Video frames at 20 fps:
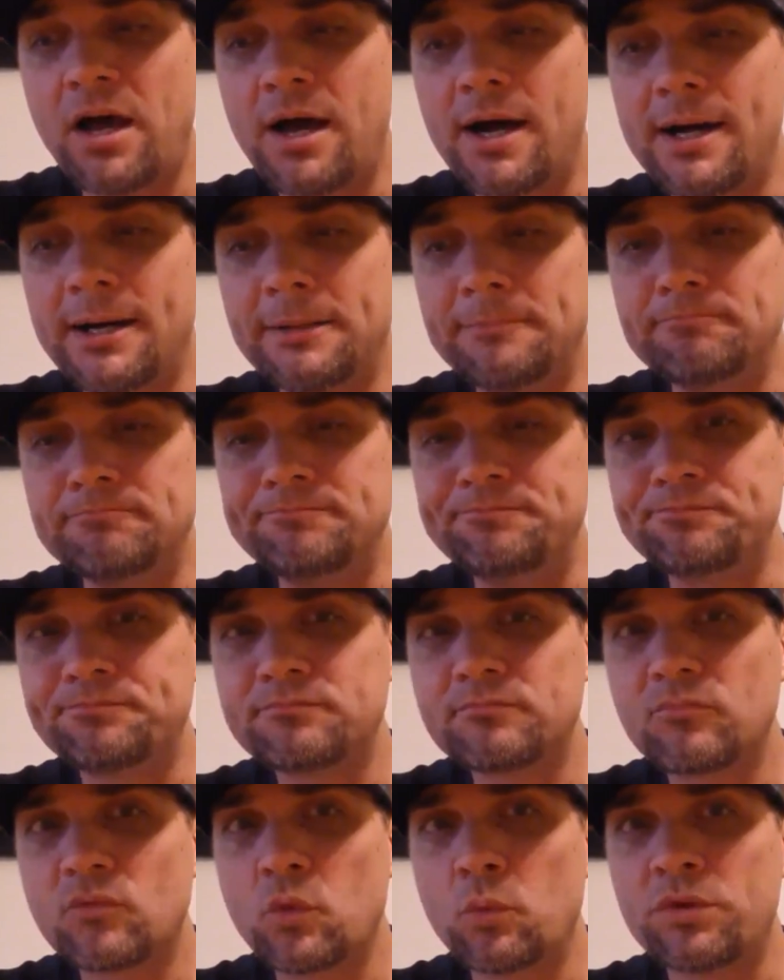Um,
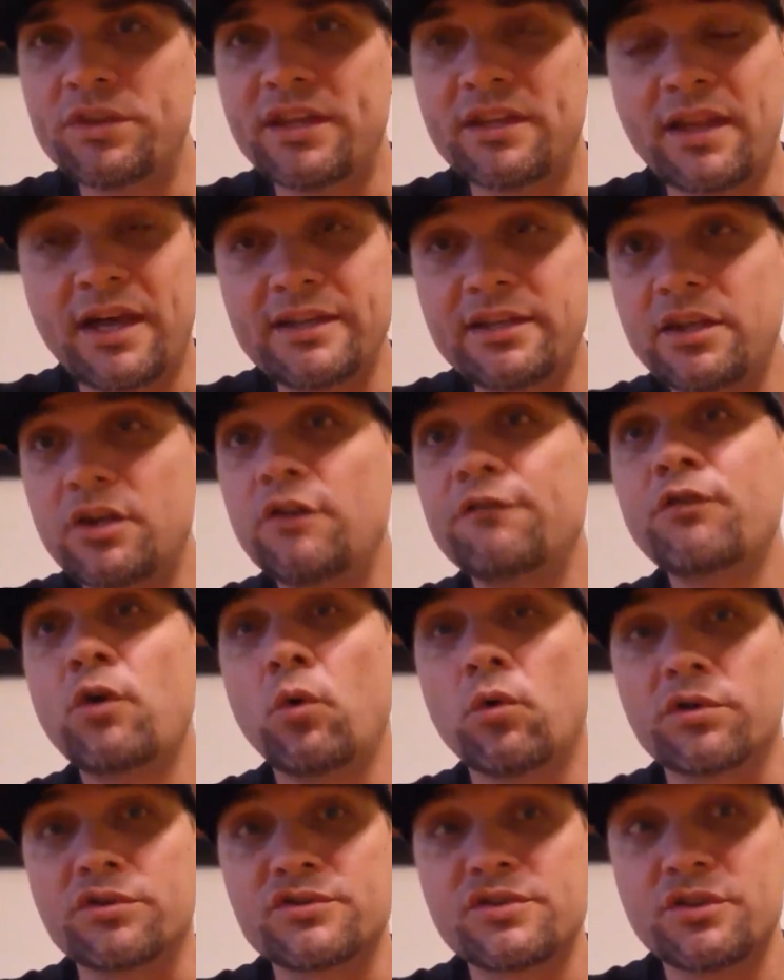would they like it? Of
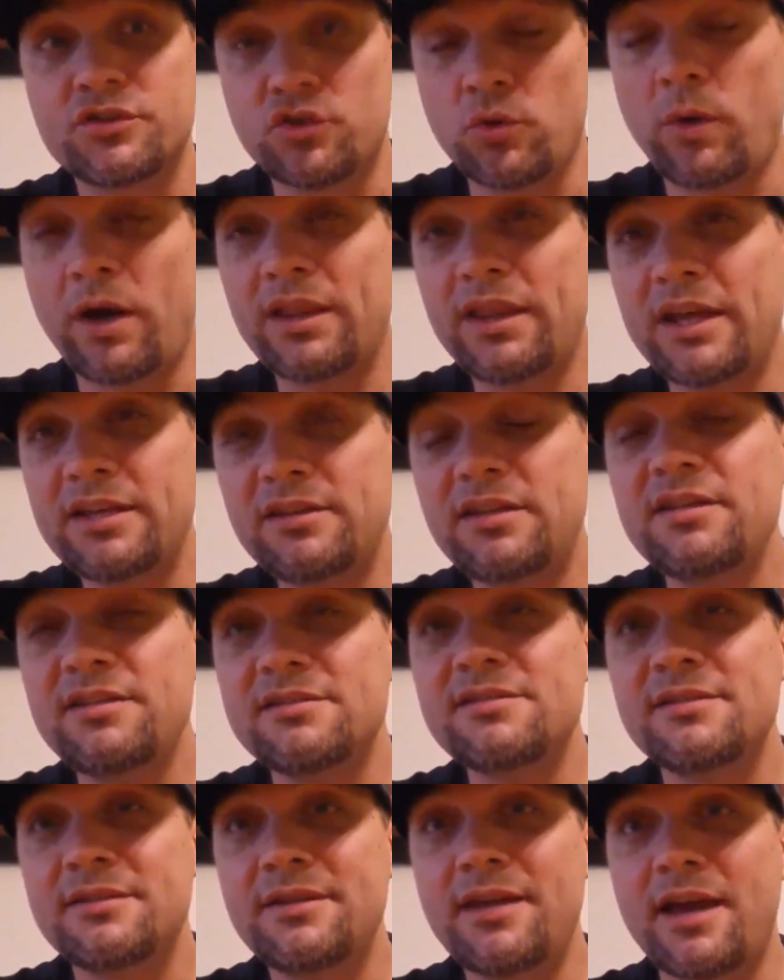course. Do I like
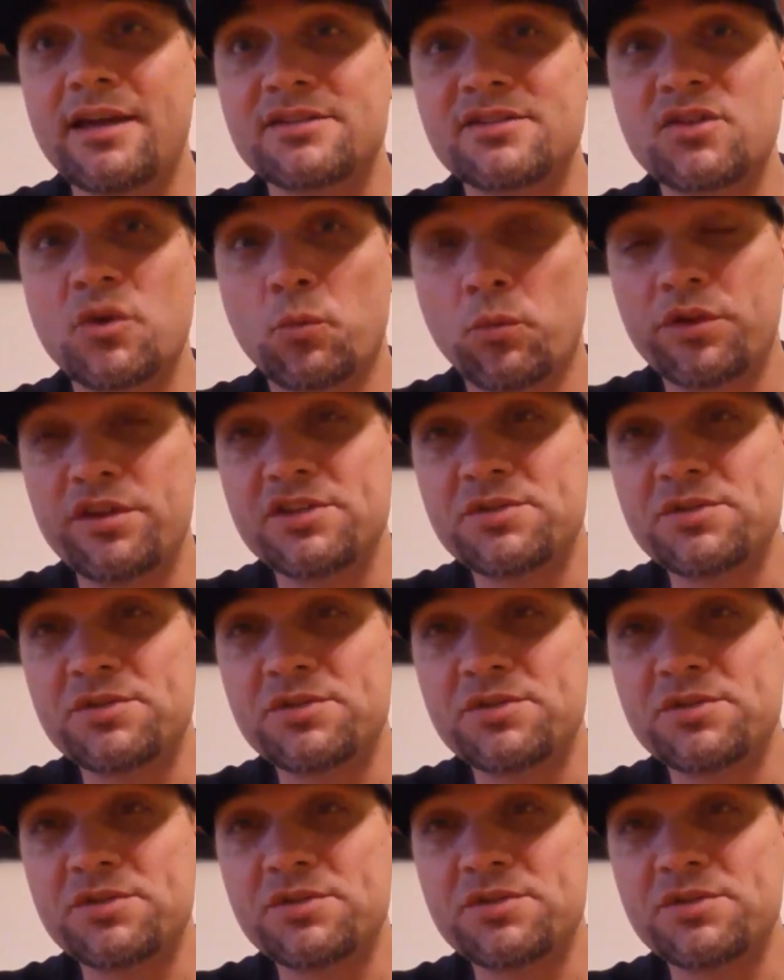these? Yes.